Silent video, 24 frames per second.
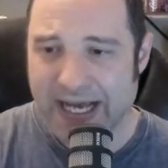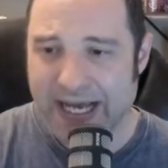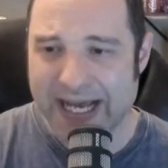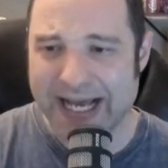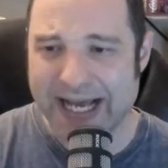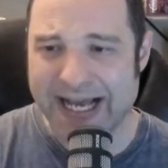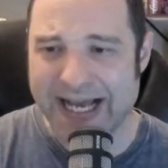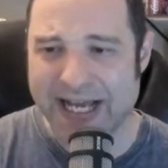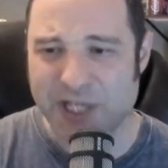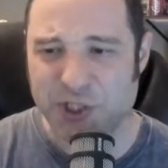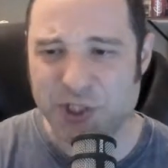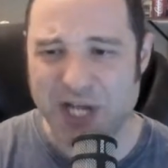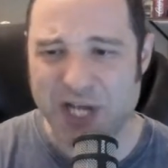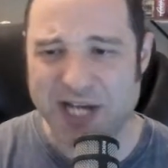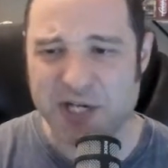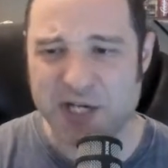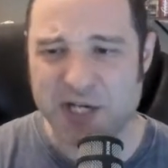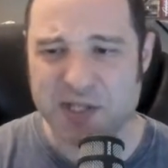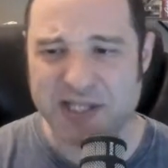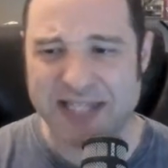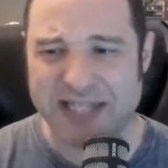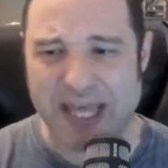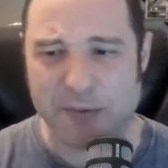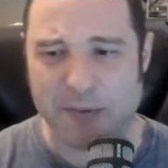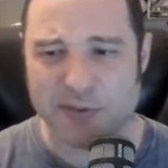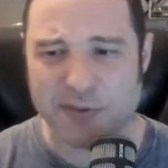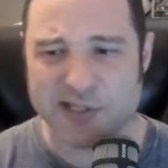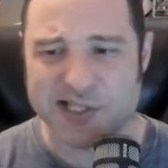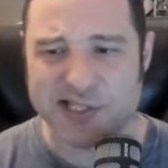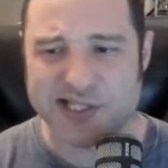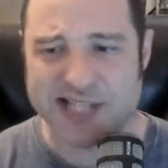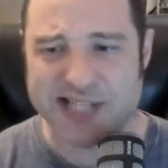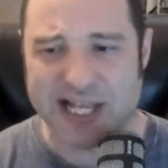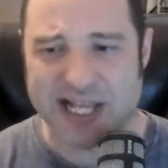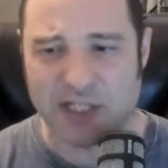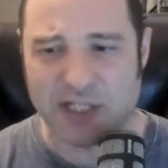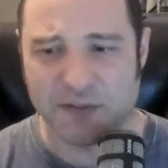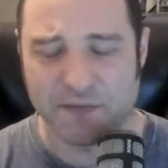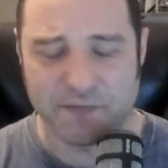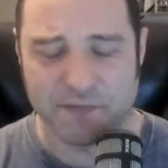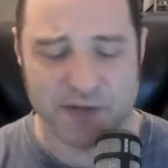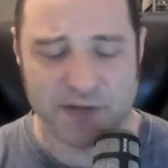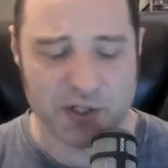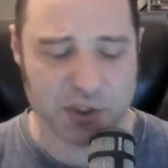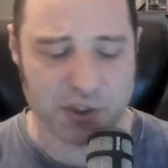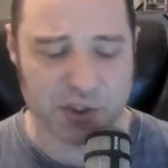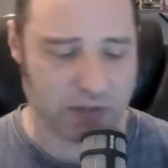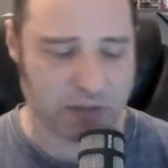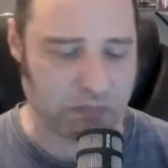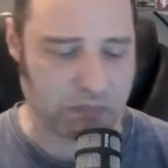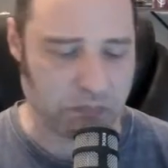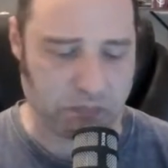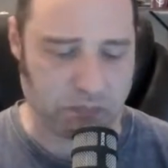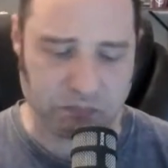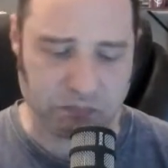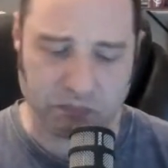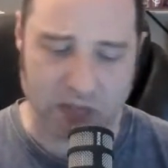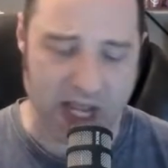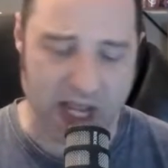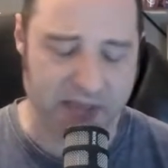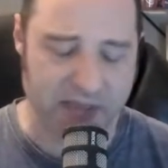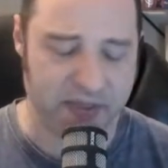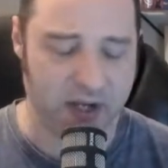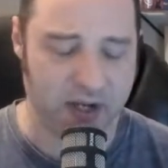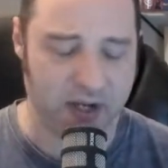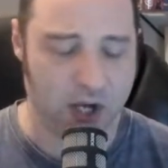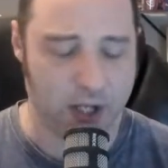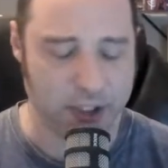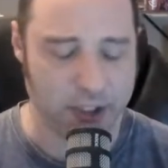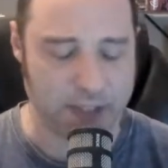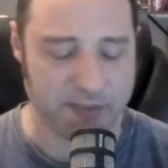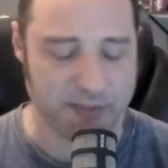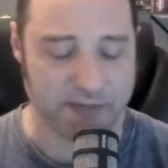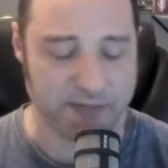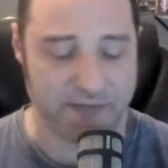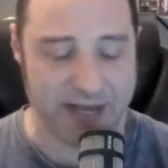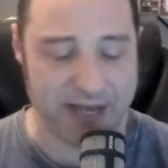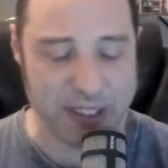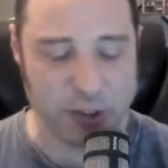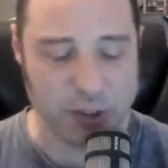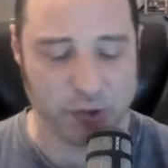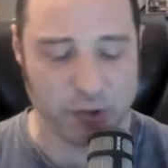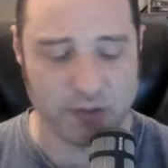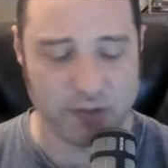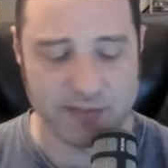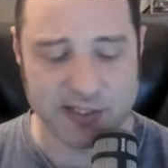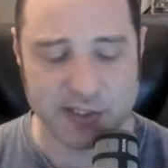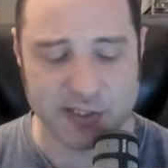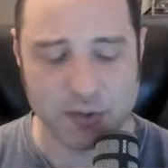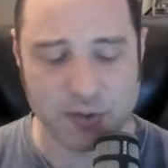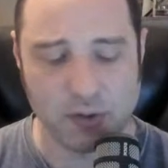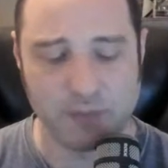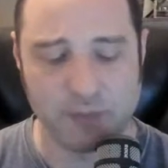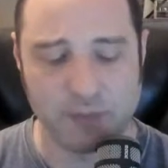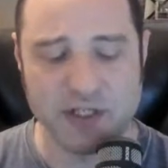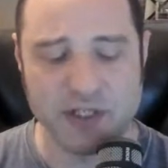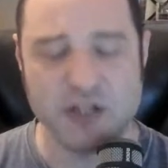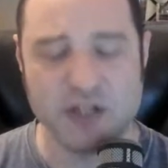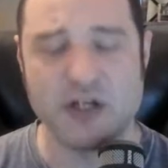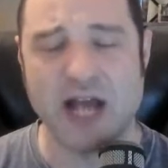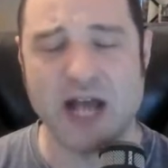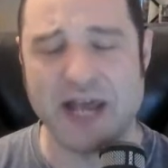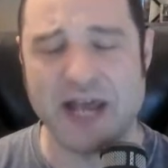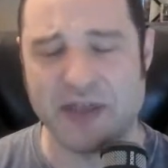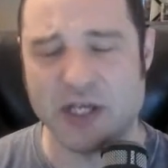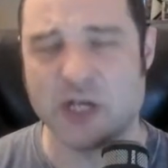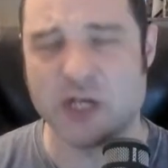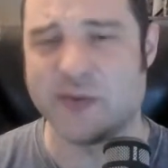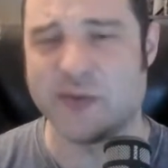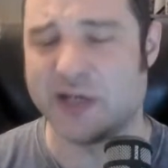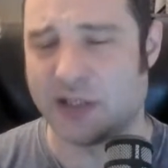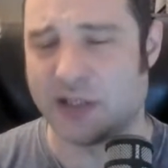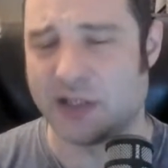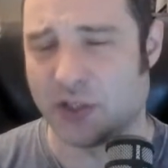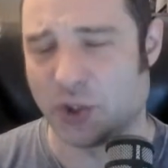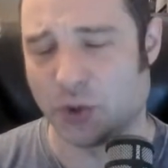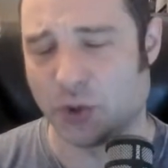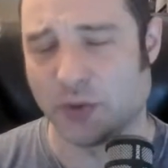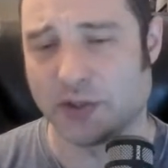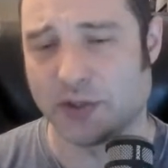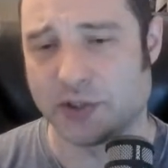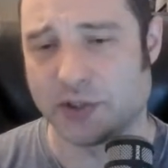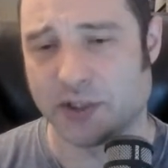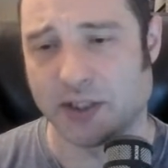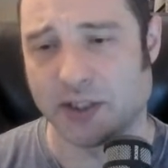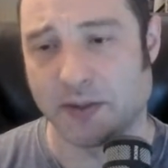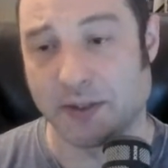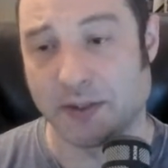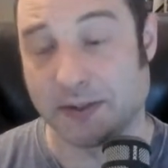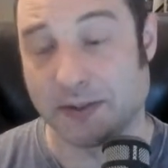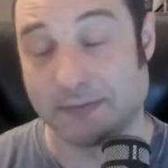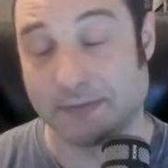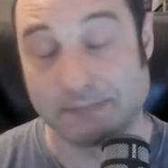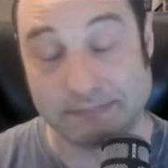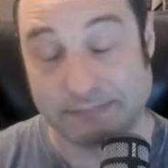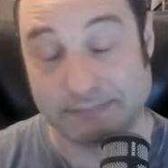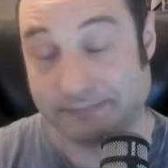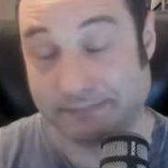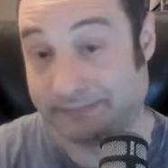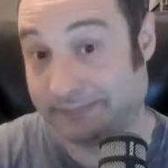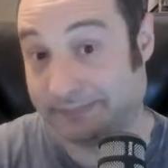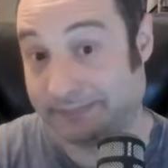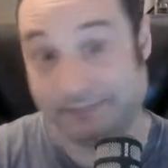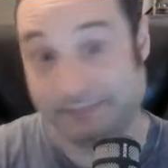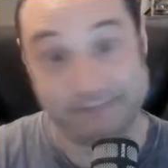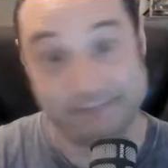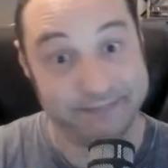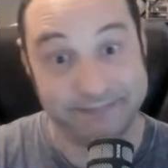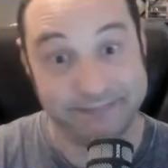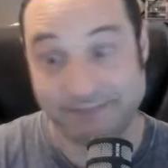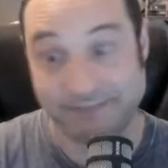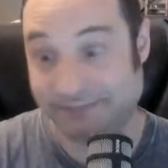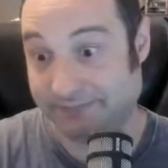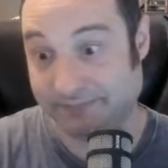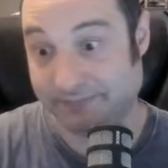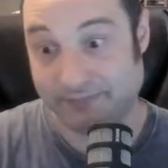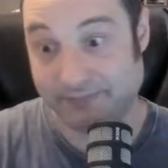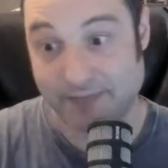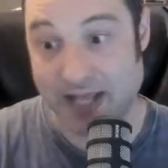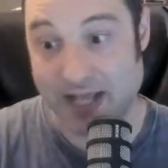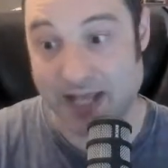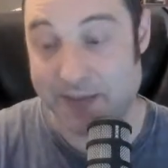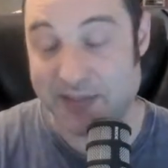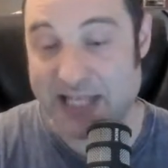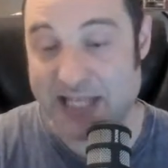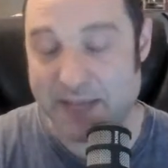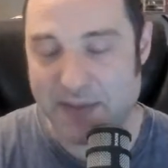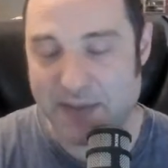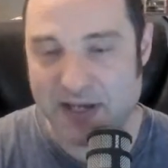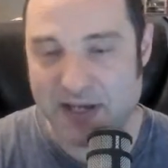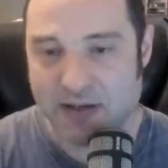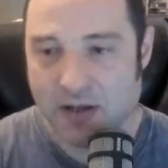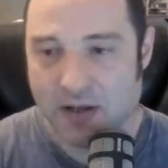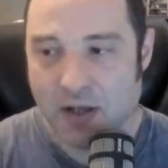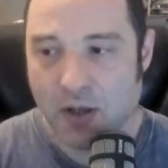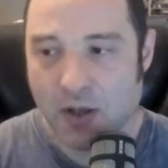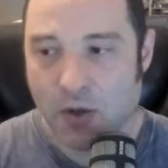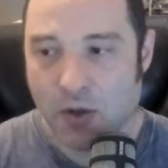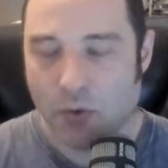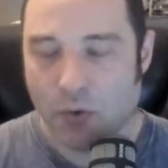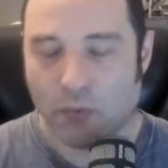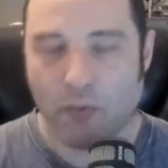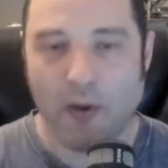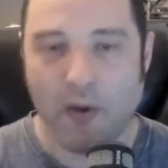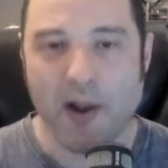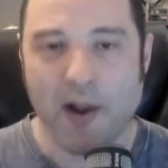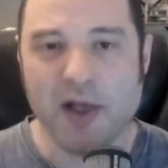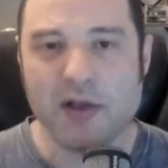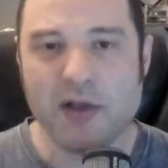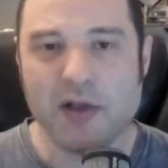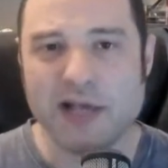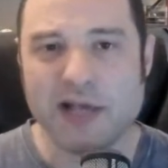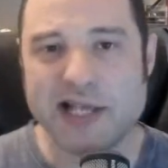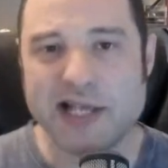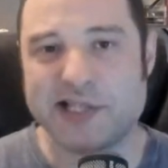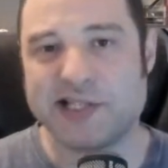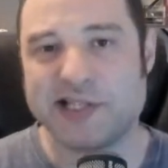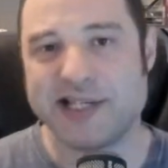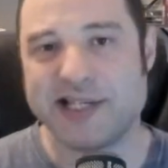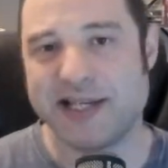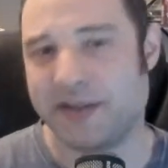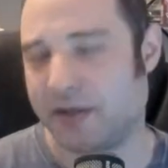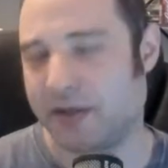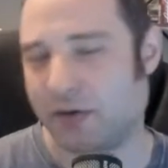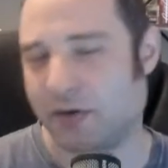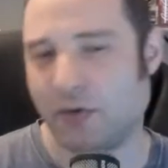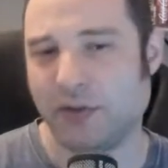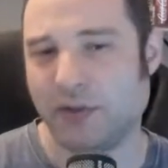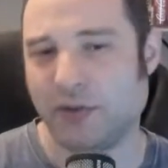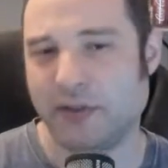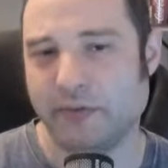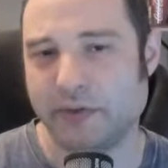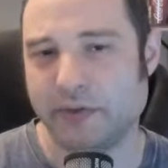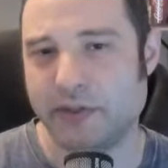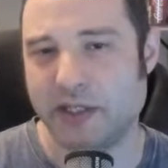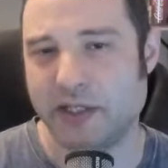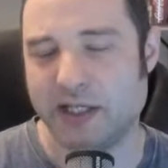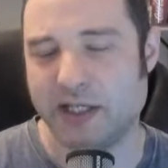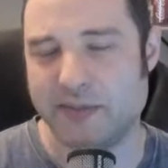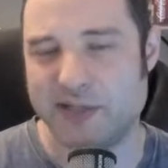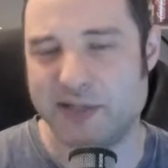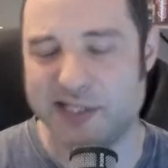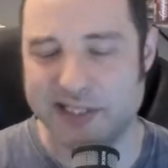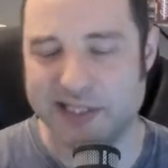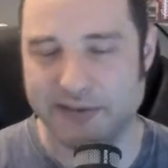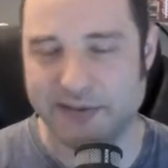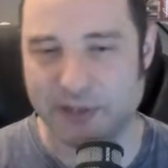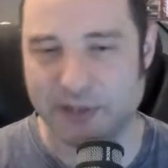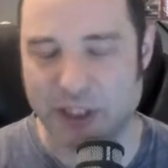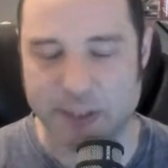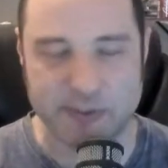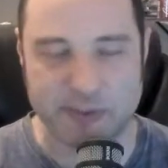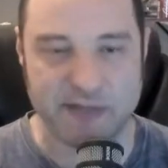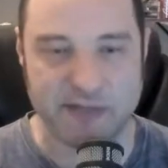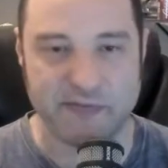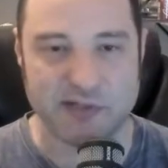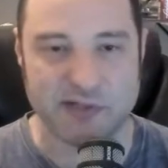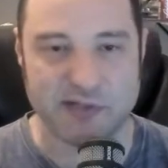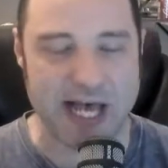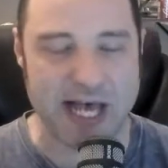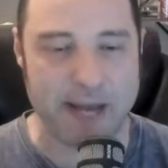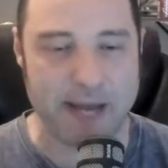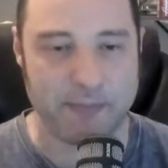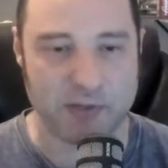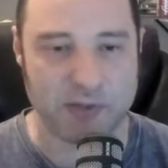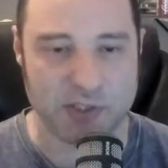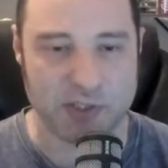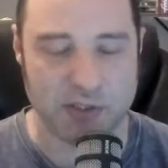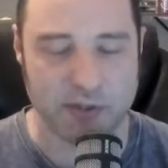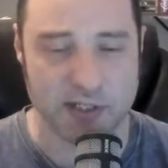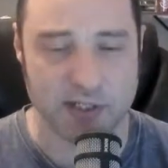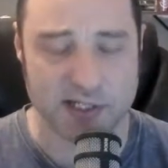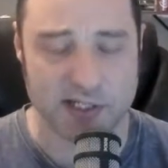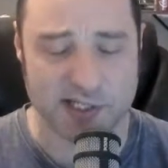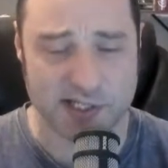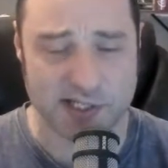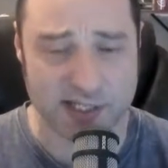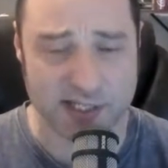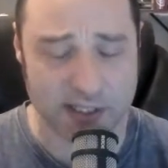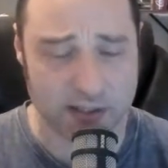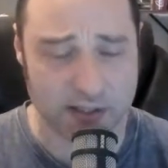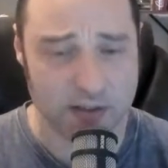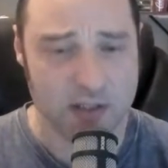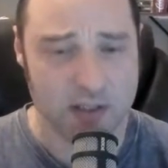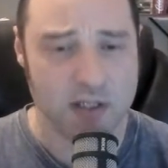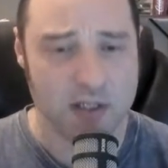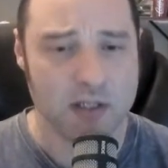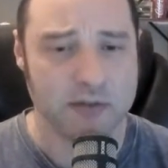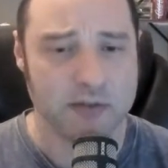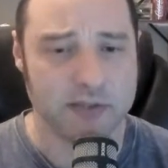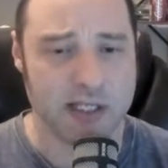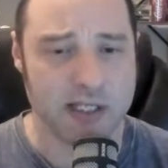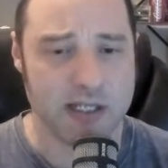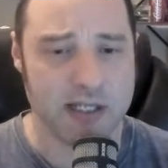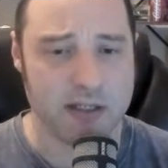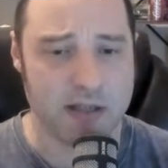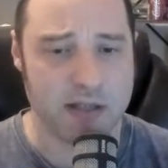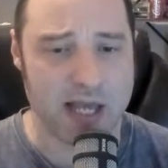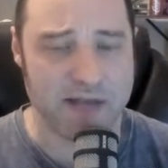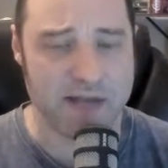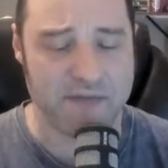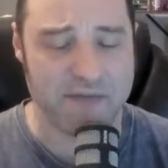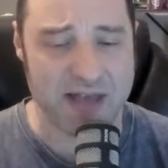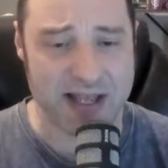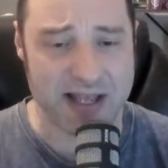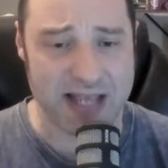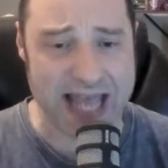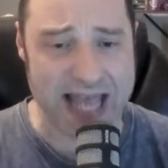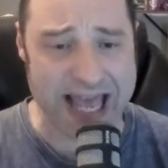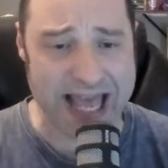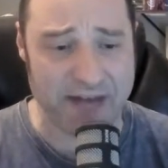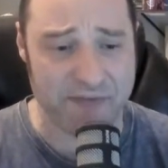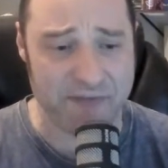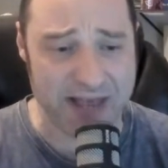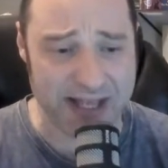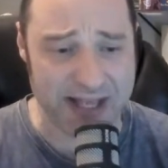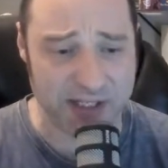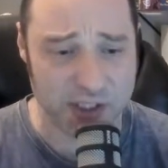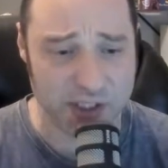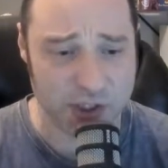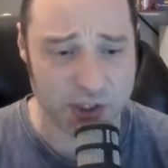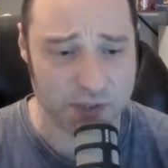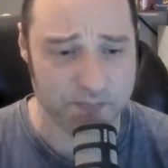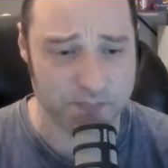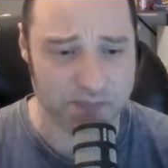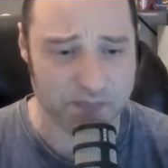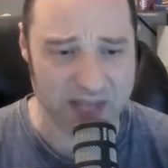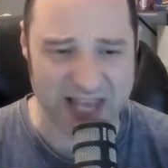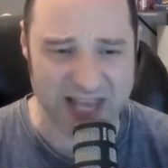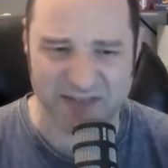Jay, do you think they will sell Vision? I think all ships eventually will be sold, but I think you mean the short term. I mean, Royal has said they're only really going to be selling ships if it's opportunistically advantageous